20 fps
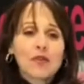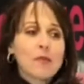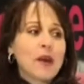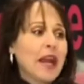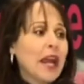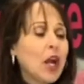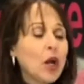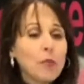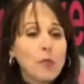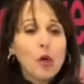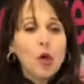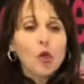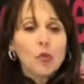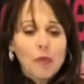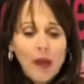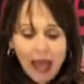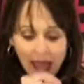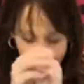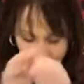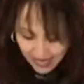with my hair
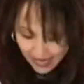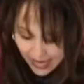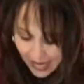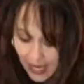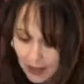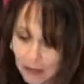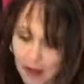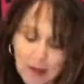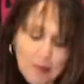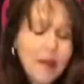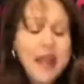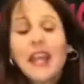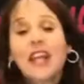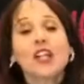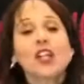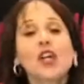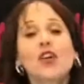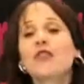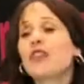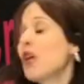pulled back and my
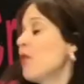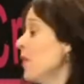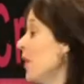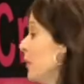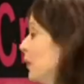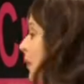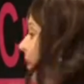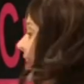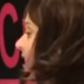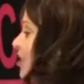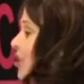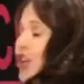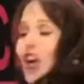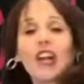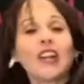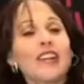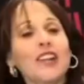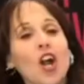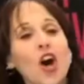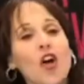paint clothes, and we will get
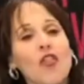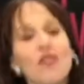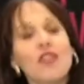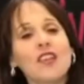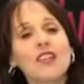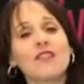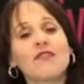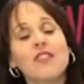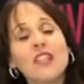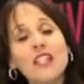started on this